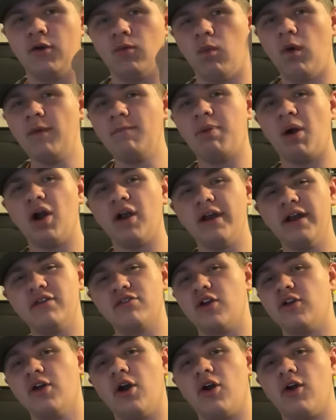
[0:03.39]
One part is
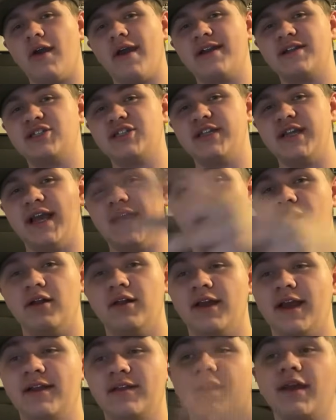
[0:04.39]
on RHEL
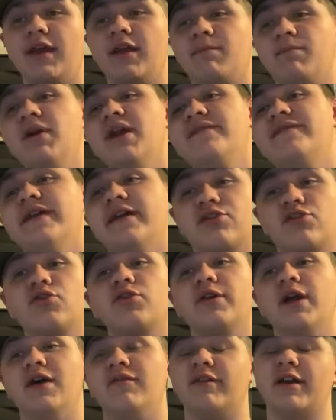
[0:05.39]
and the brief
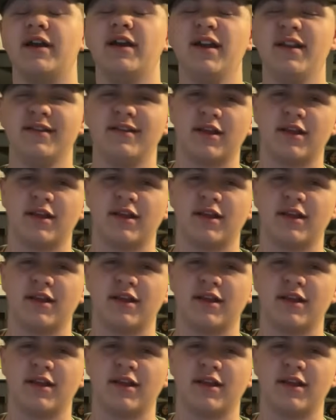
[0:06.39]
history of it.